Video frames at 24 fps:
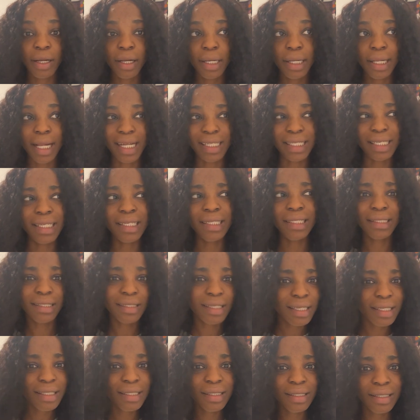I think,
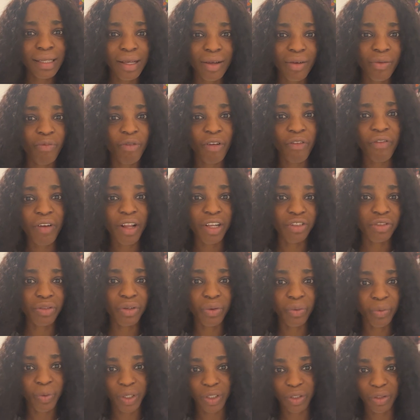6 reflection
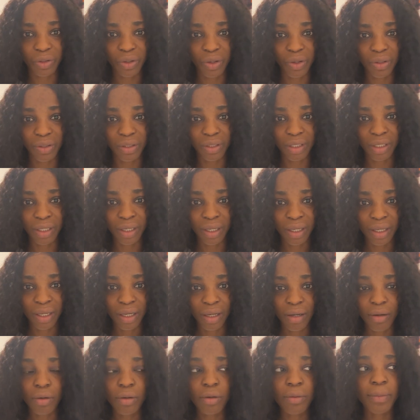questions.
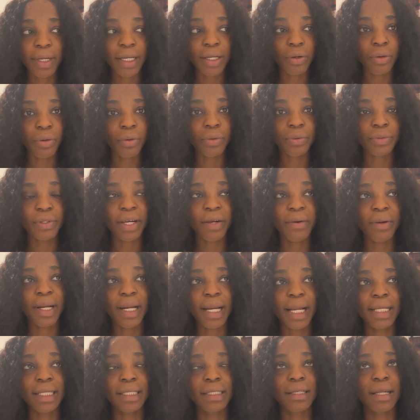Oh my god, I
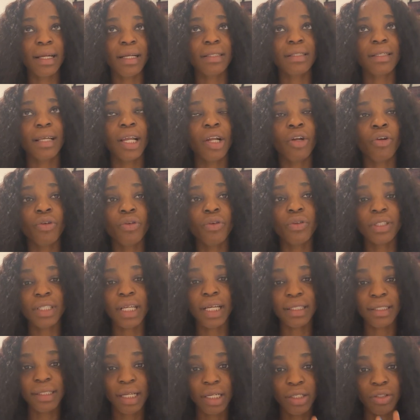realized that I could not
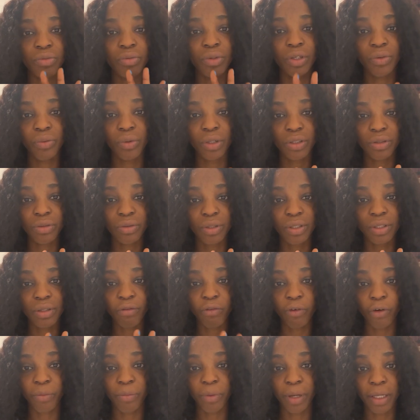answer 3 questions
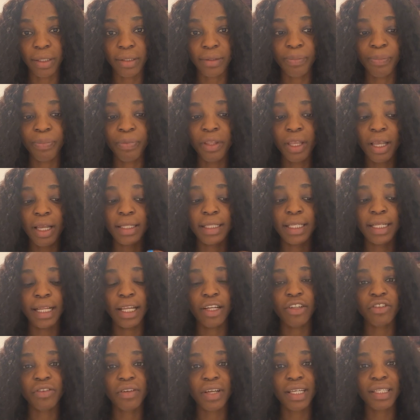from it. The
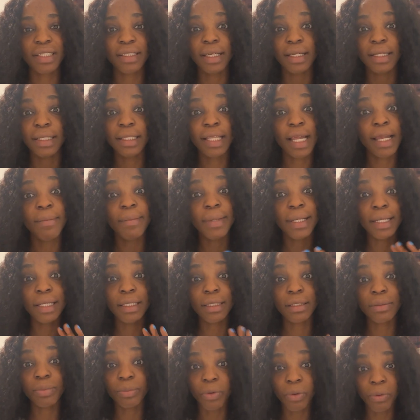lecturer said 10
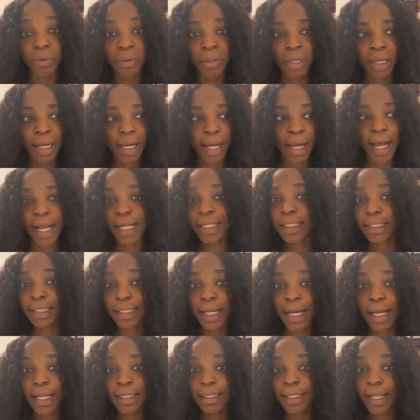minutes more. I,
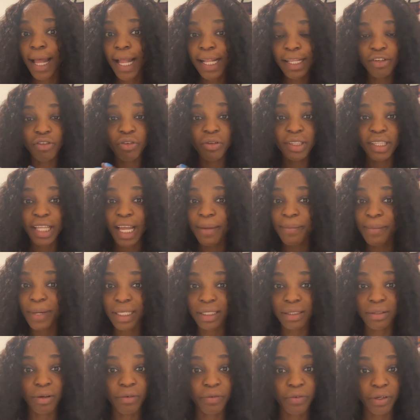I did not time
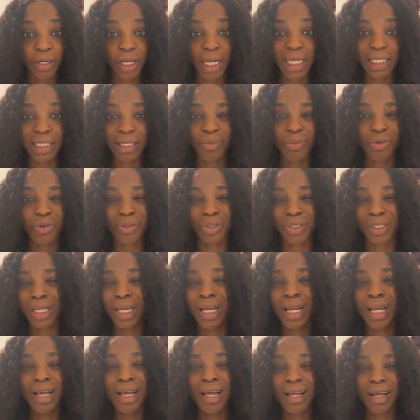myself for that exam because
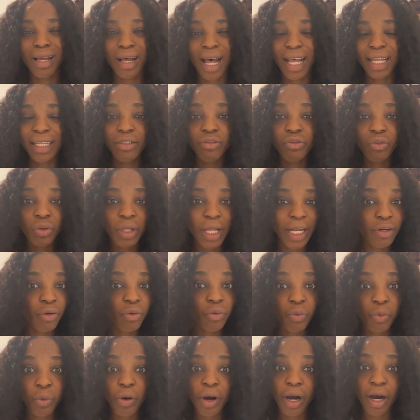I don't know
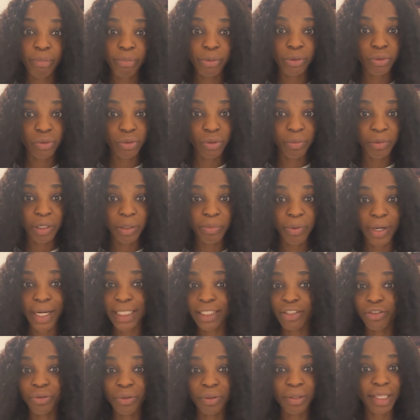what happened to me, but I
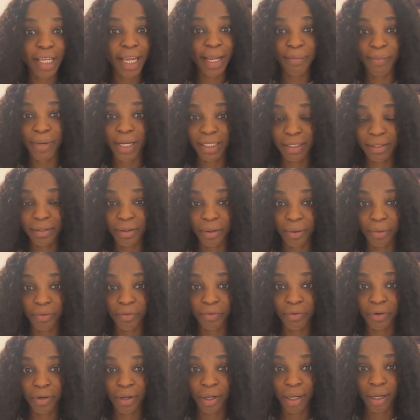did not time myself.
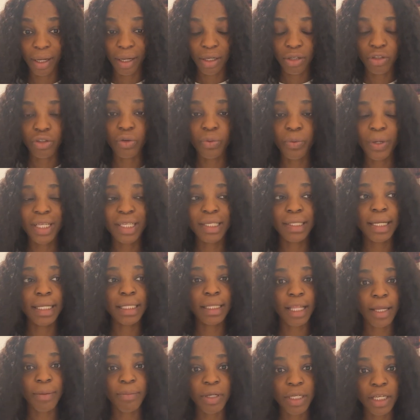So when she said
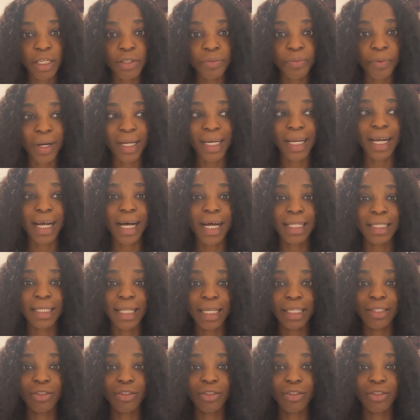10 minutes more and I had like